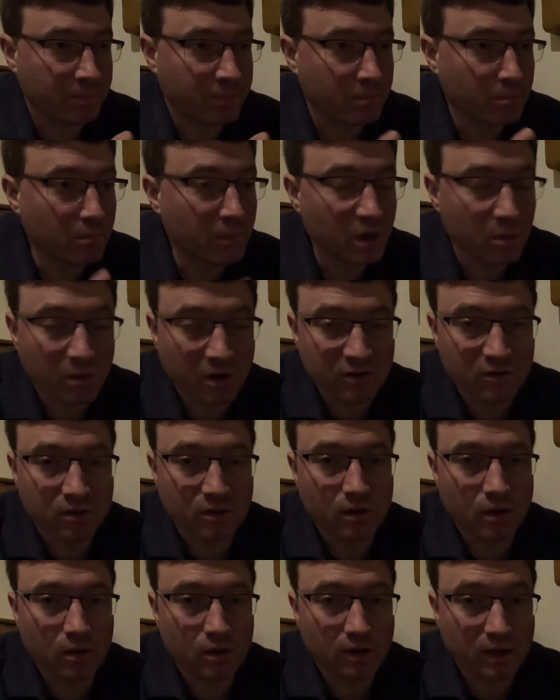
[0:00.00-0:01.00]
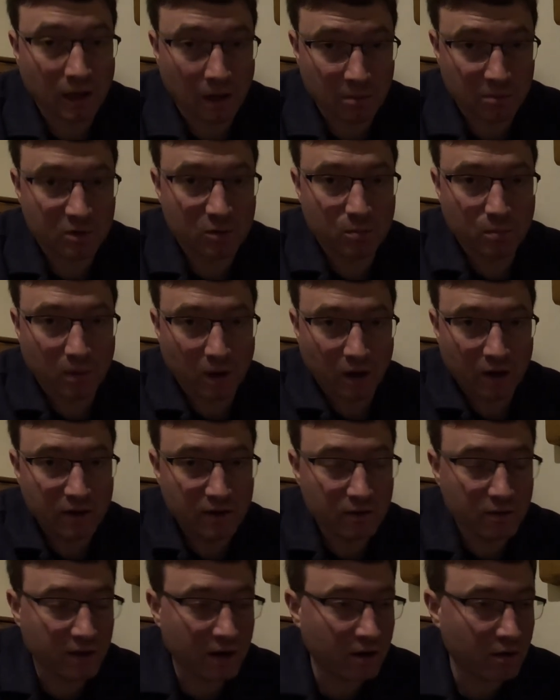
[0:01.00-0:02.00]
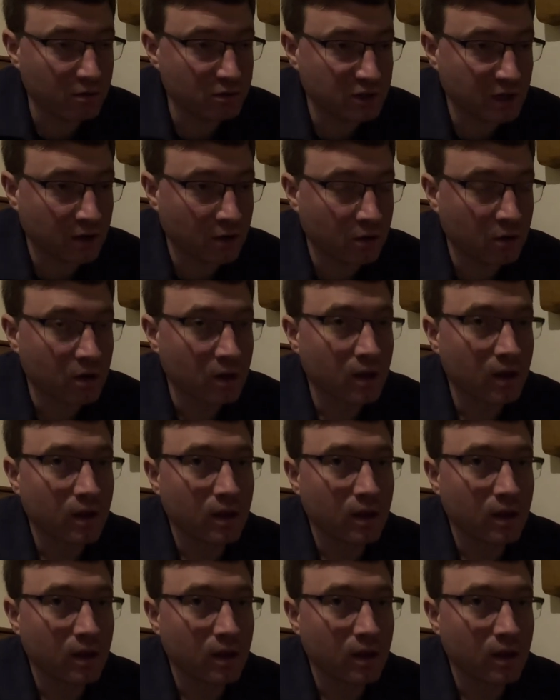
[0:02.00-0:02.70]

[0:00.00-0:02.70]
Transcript: minimizing the gaps behind the aerogel.